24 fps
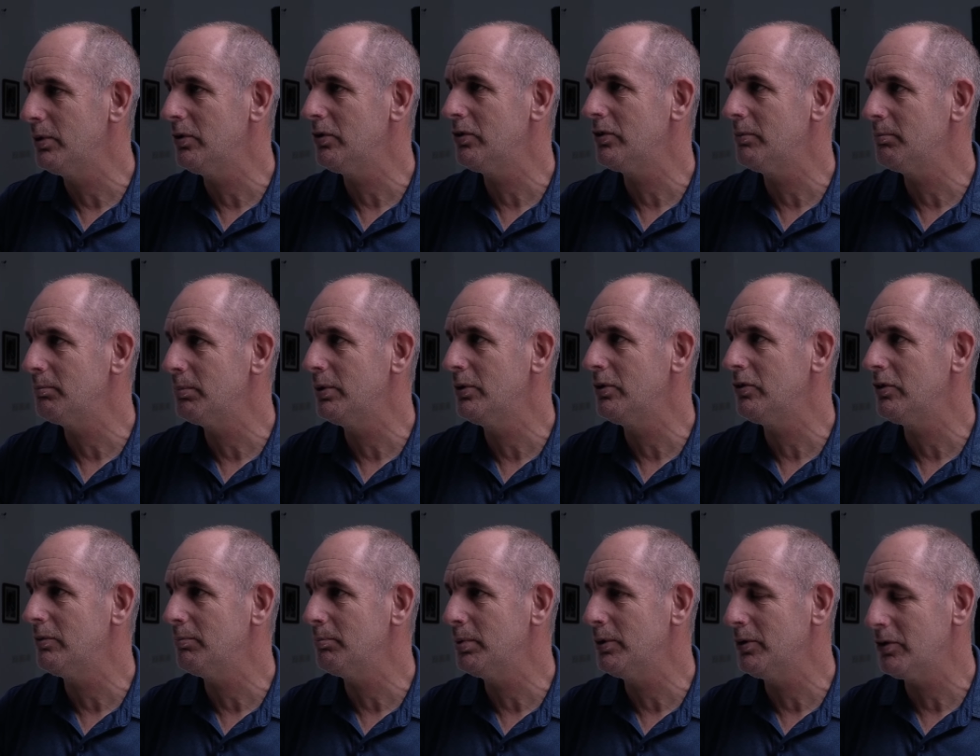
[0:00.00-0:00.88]
visa.
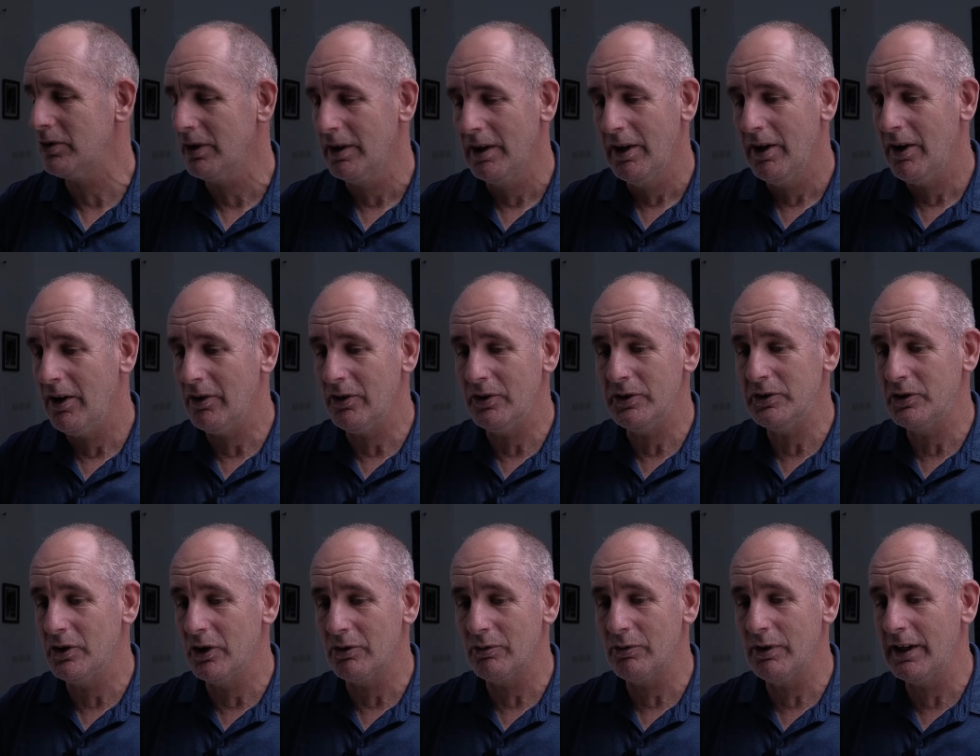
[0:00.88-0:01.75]
It's
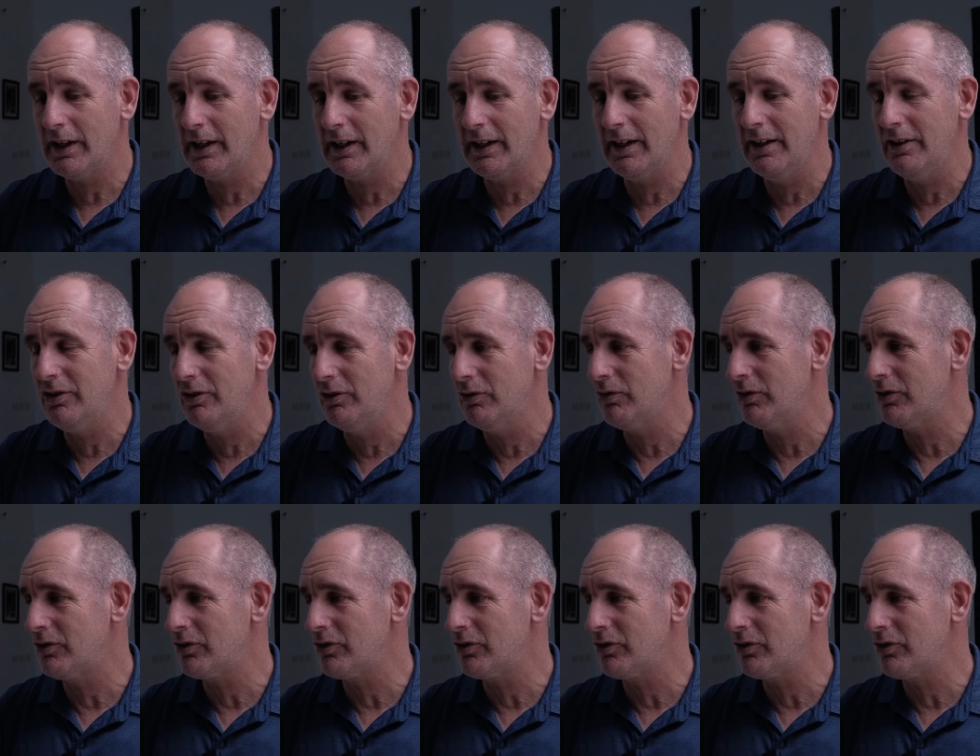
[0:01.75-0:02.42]
good as a word.